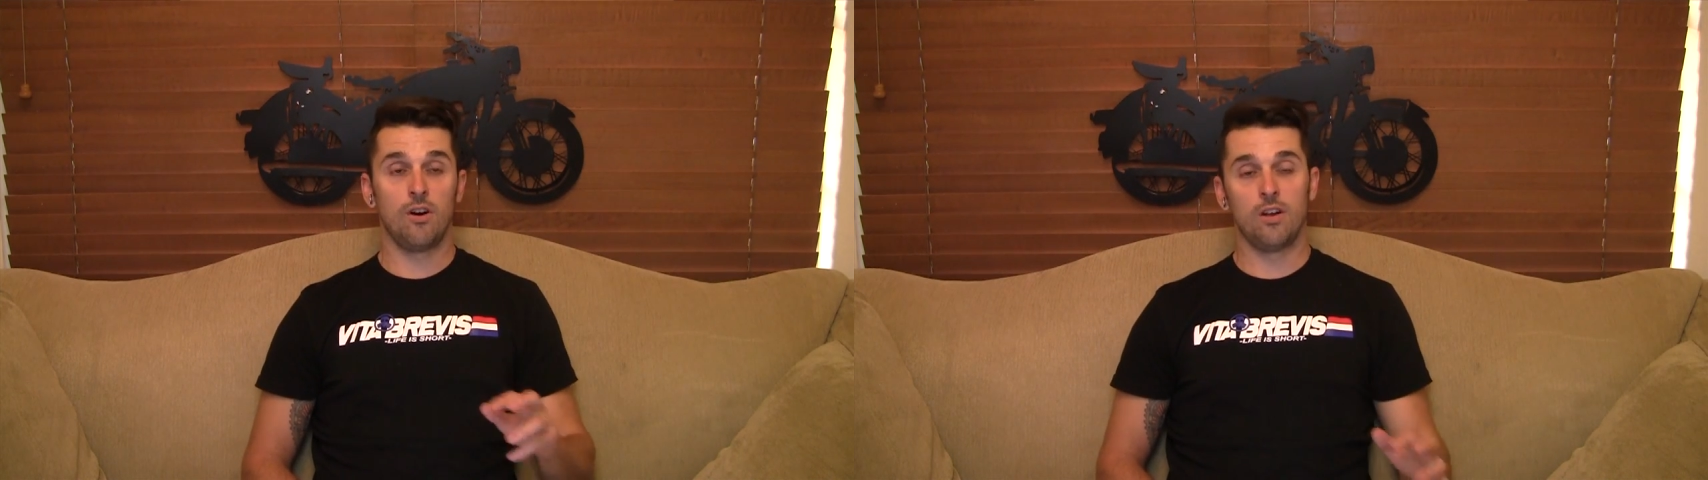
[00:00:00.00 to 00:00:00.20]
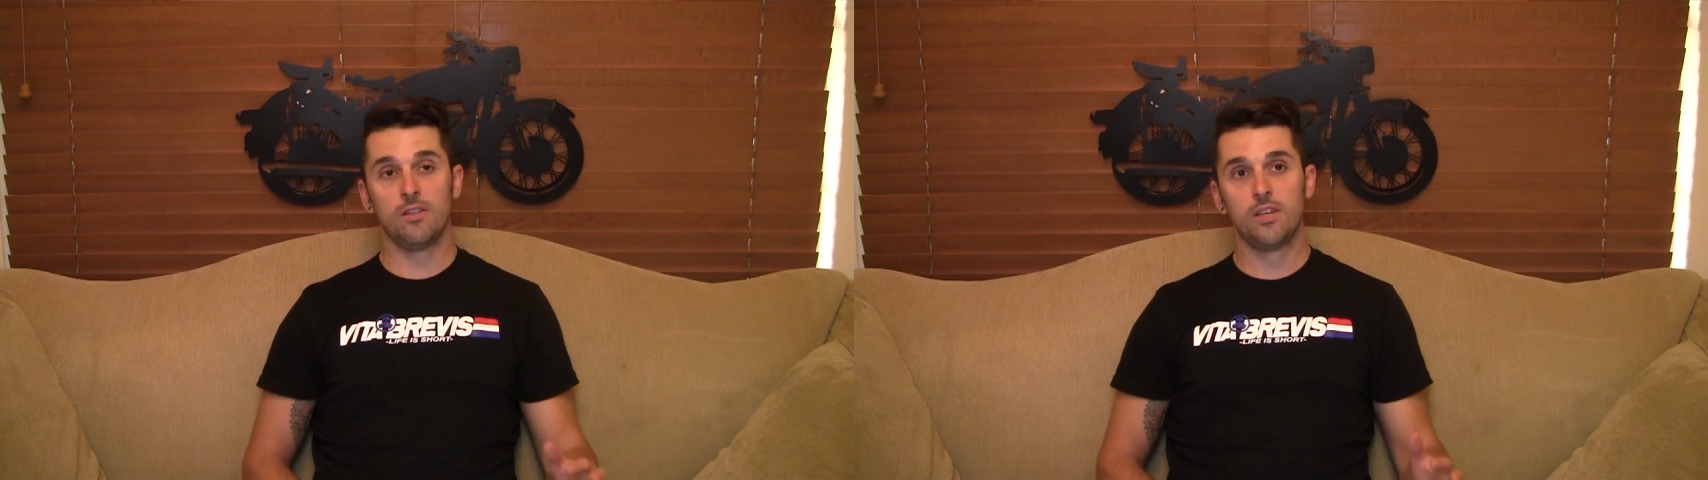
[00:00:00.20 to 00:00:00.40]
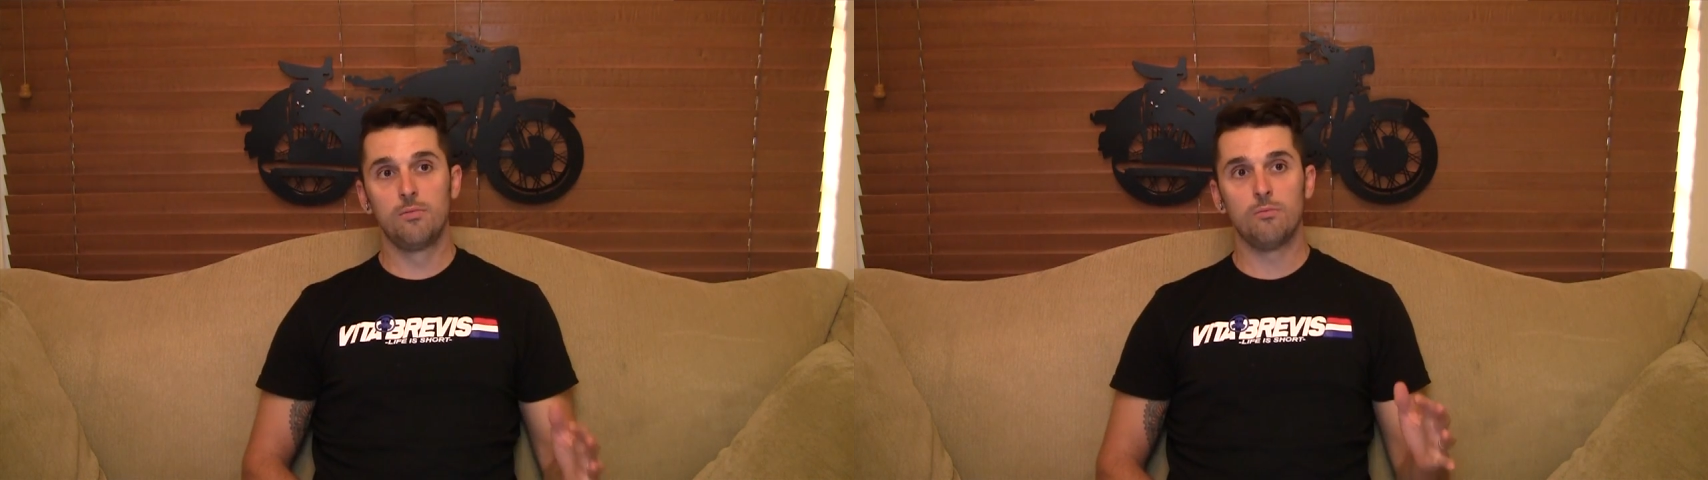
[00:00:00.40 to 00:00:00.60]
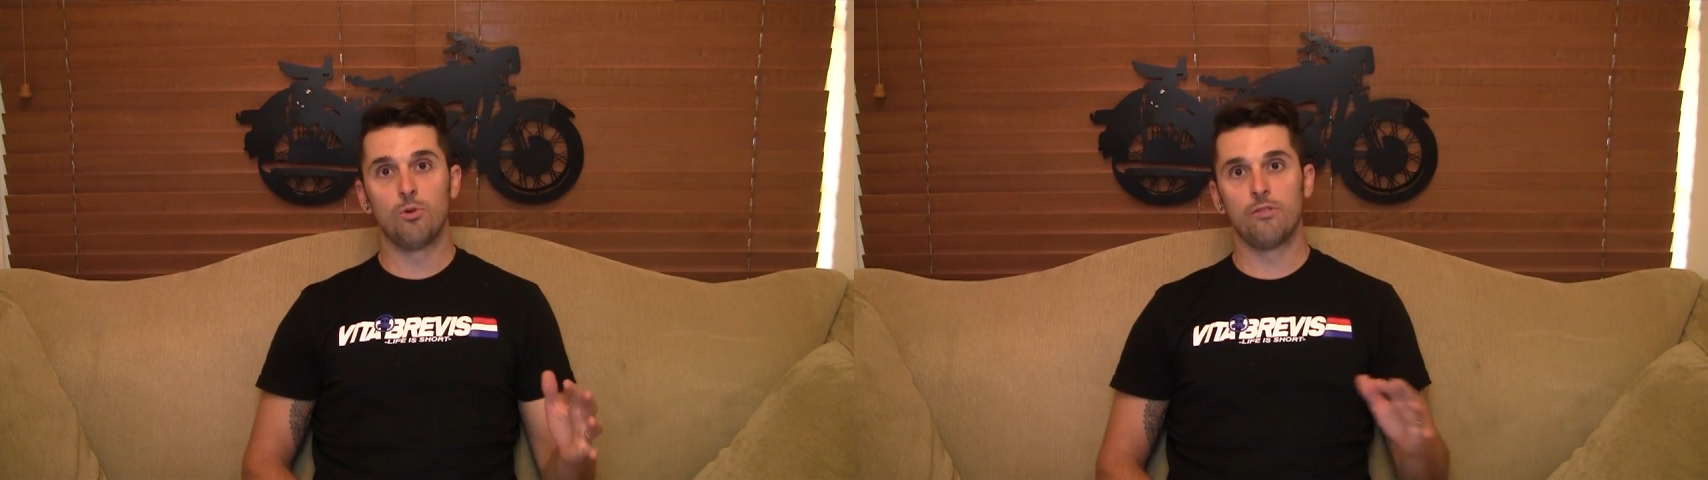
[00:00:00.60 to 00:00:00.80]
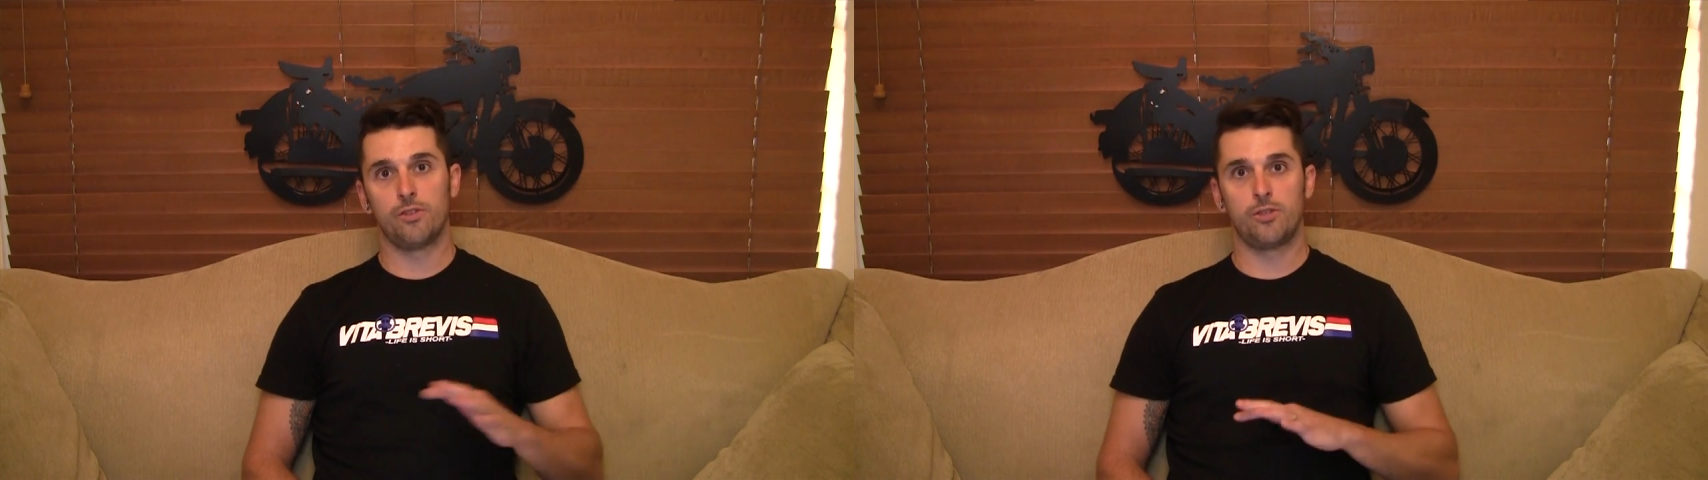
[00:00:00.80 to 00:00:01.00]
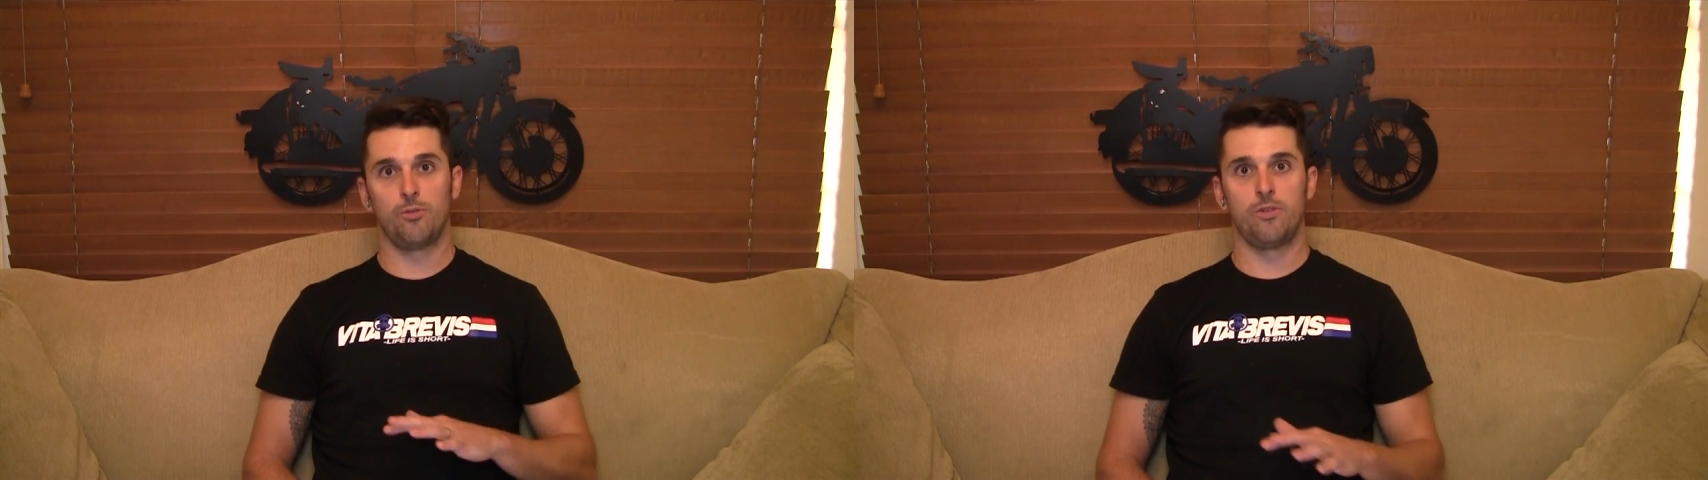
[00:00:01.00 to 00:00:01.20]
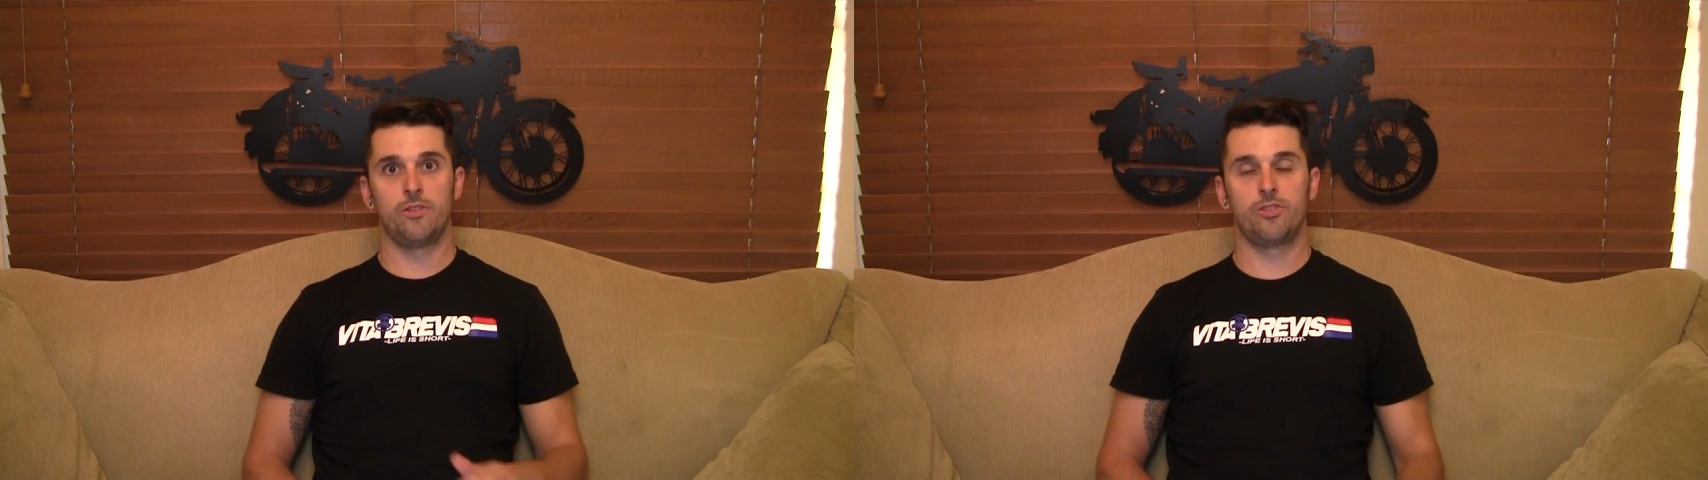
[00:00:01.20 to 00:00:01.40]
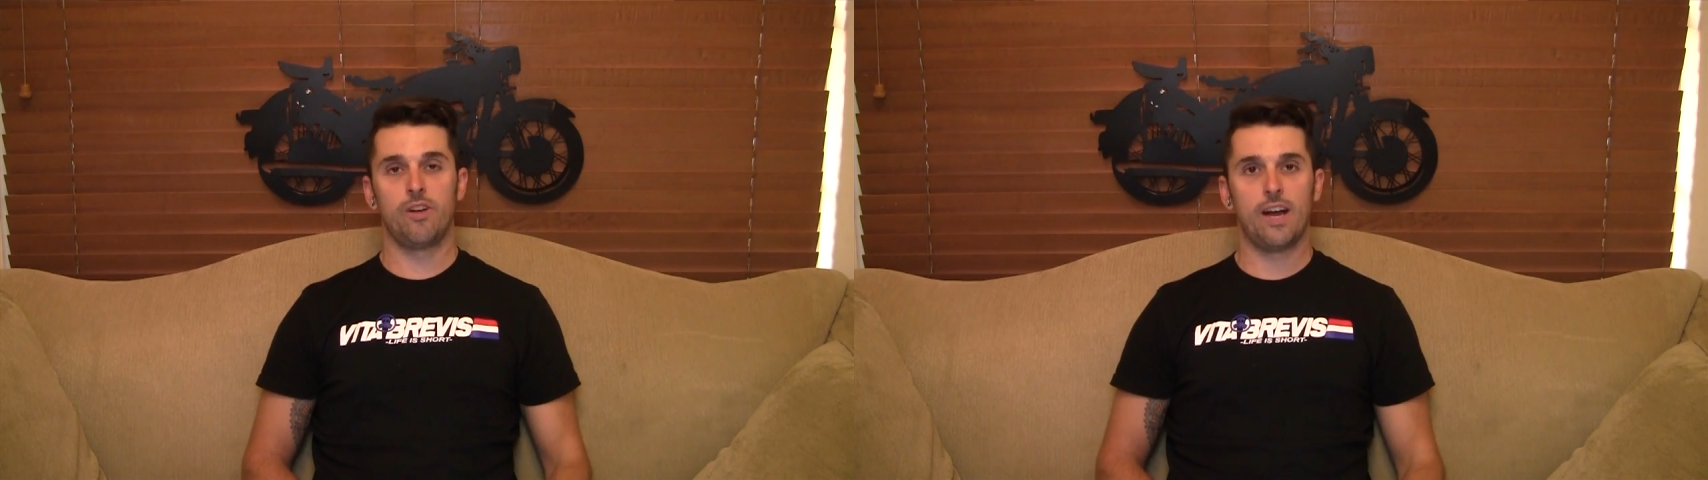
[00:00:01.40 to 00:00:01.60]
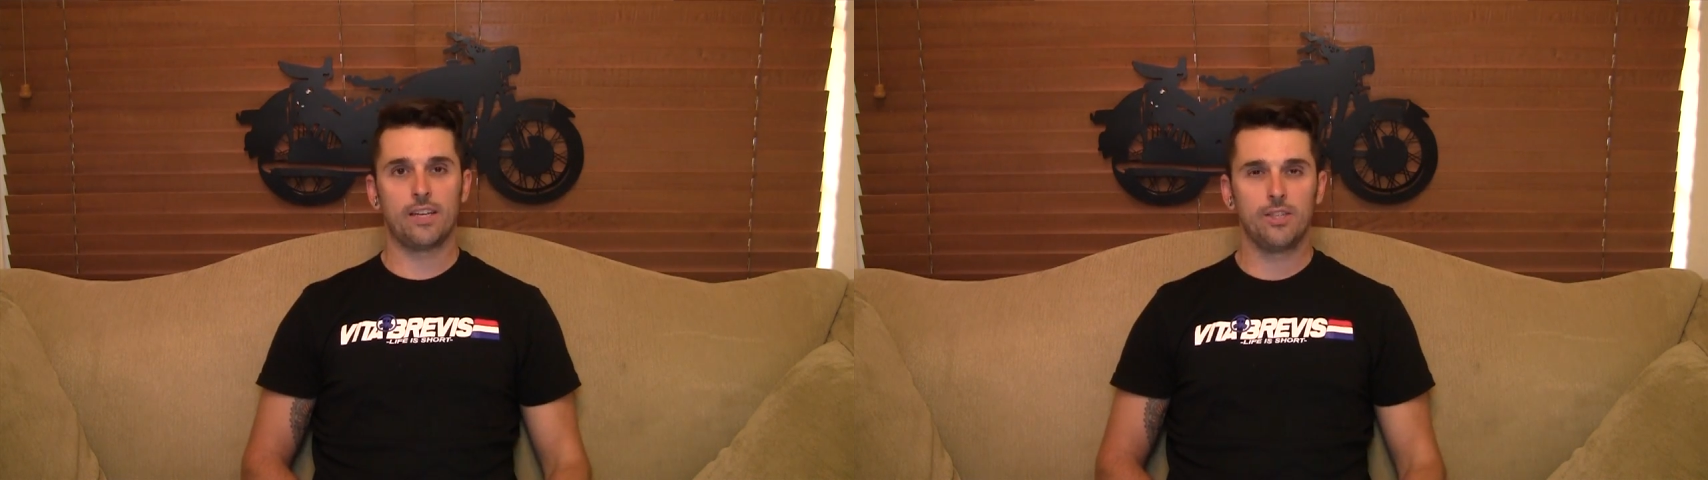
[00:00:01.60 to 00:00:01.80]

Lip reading: on a little bit more of a shortened track.